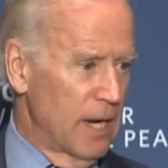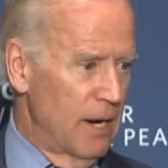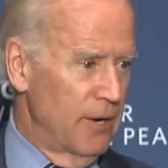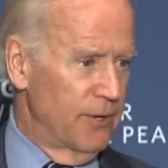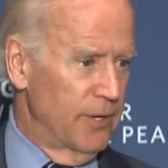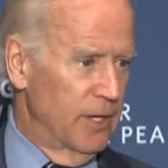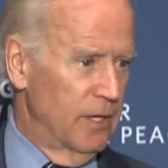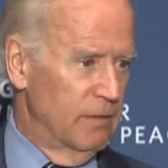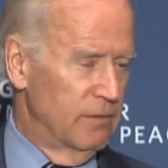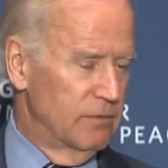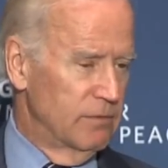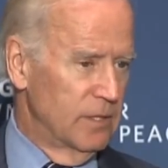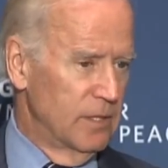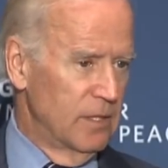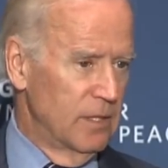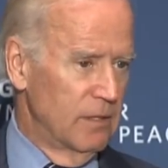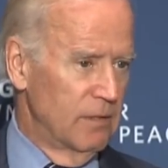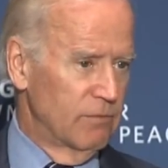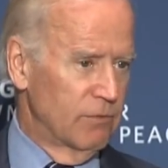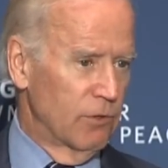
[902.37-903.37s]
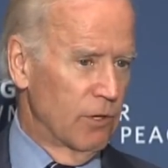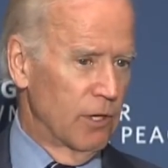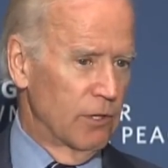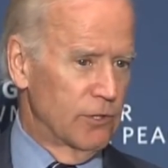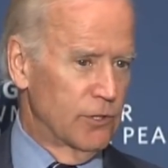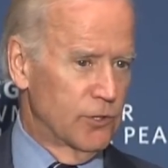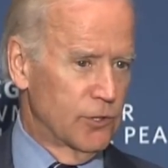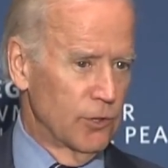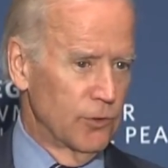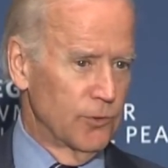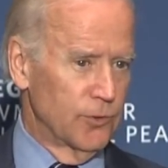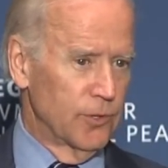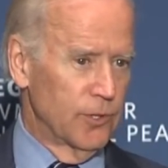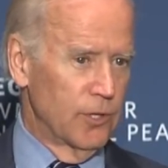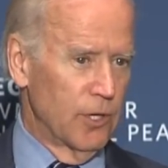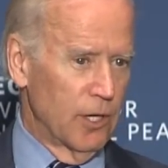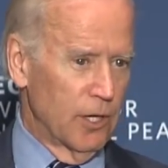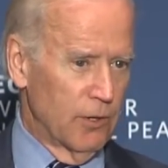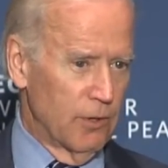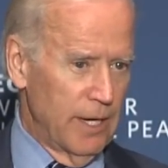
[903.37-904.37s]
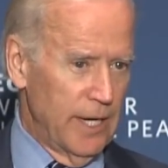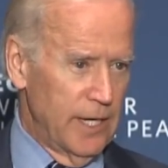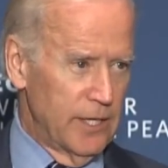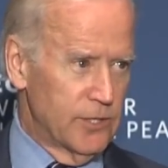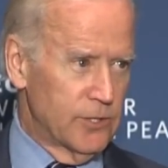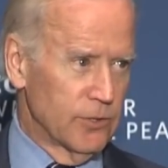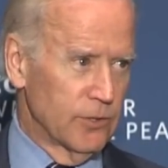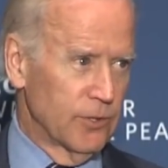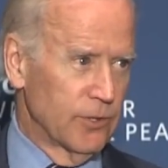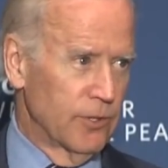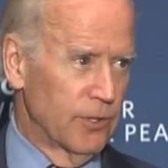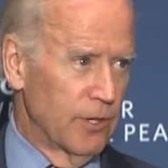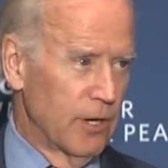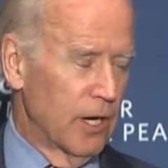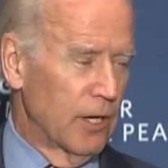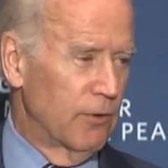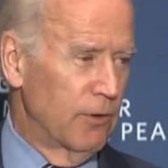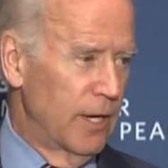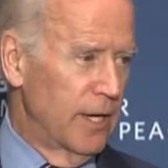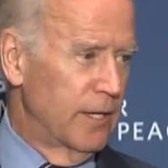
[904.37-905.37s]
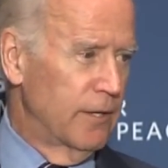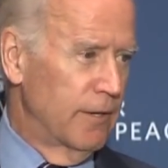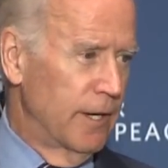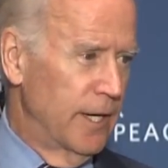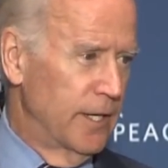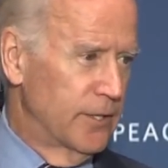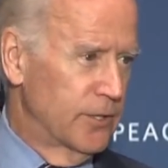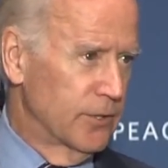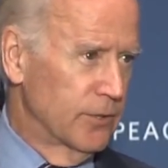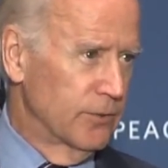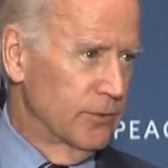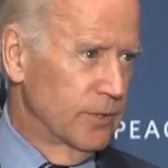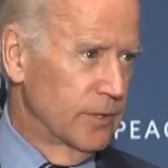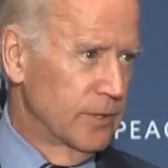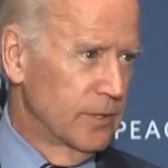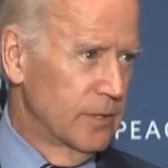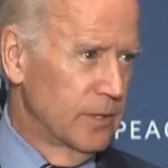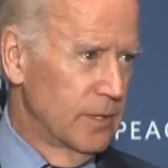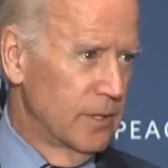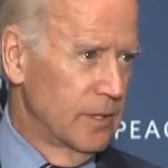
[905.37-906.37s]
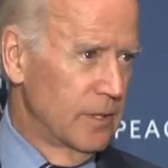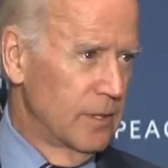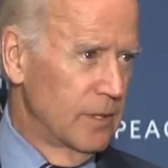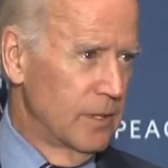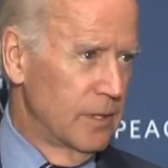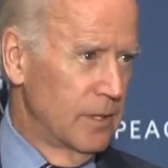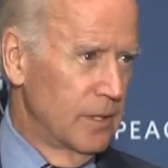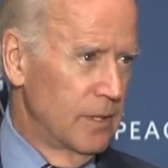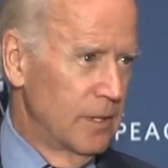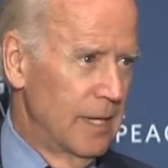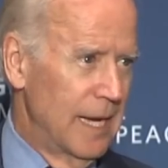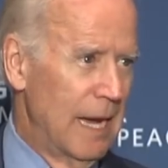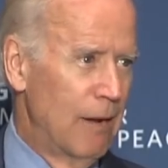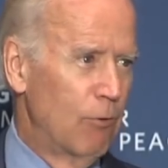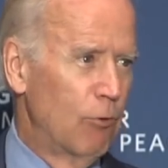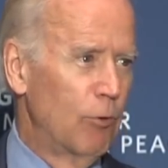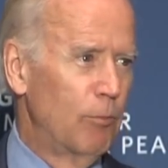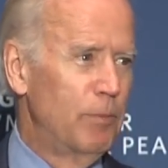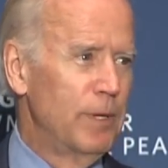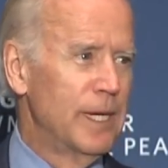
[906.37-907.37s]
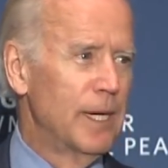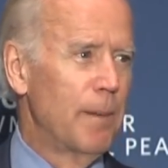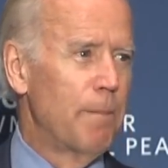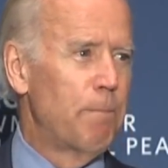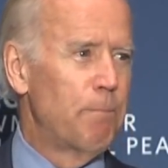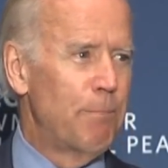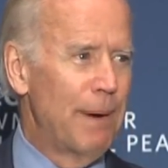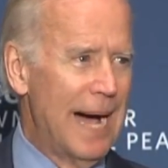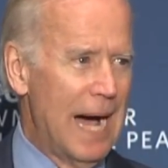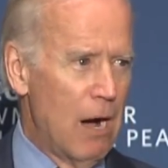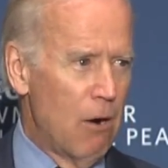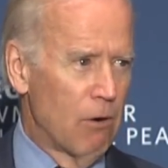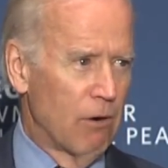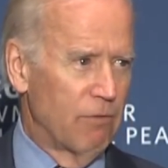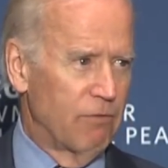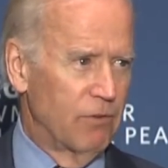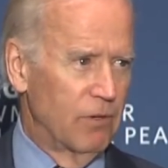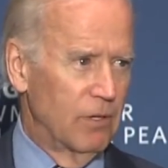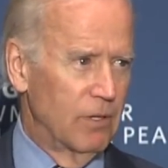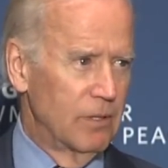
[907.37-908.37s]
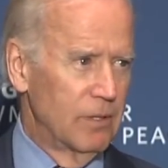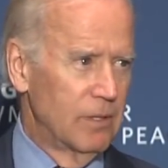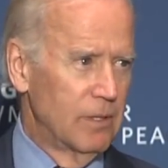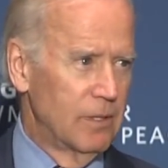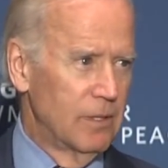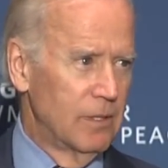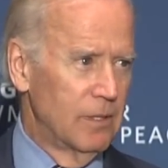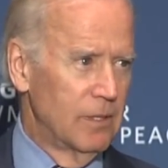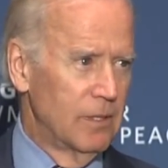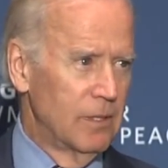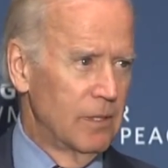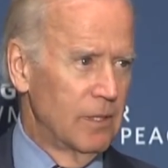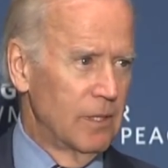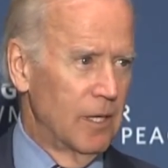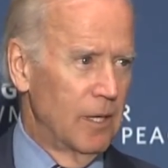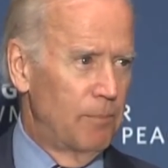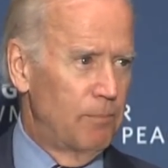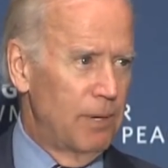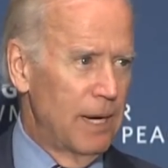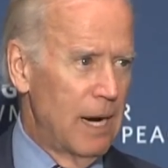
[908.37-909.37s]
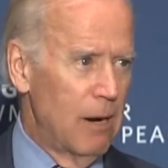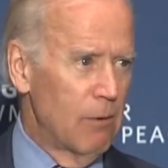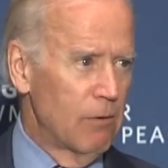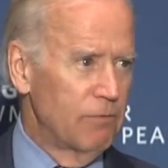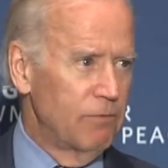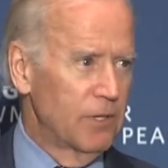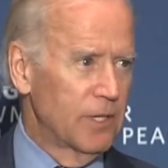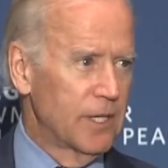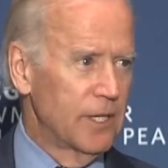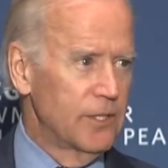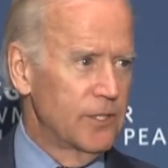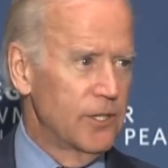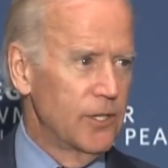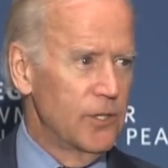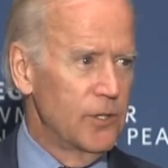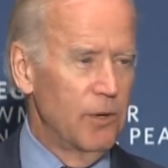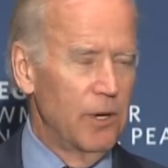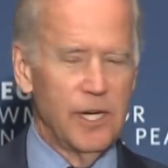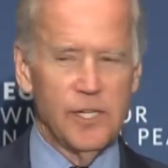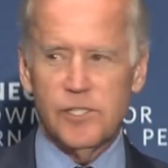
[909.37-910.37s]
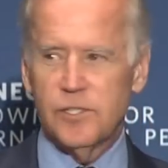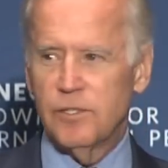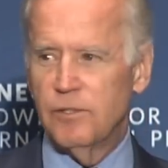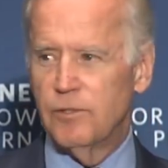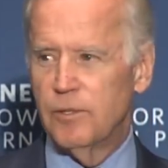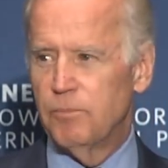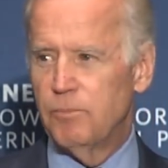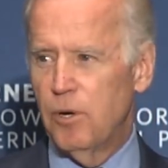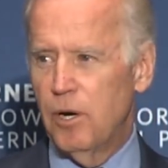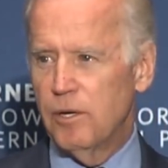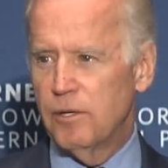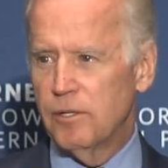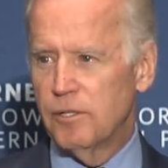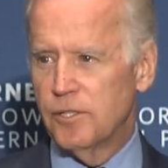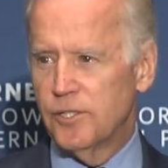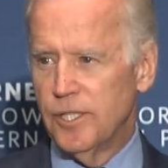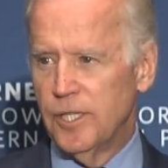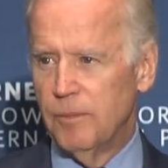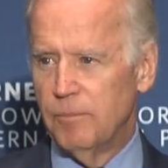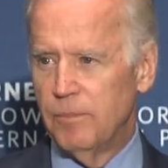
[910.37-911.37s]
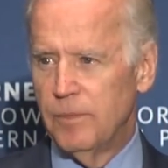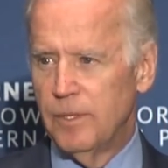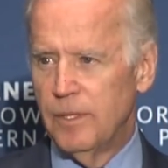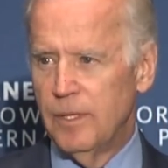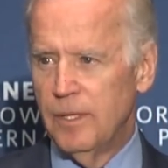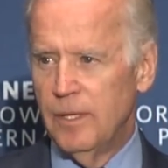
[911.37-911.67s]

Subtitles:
proud of for our children, our grandchildren, and our great-grandchildren. And it would be a powerful continuation of the partnership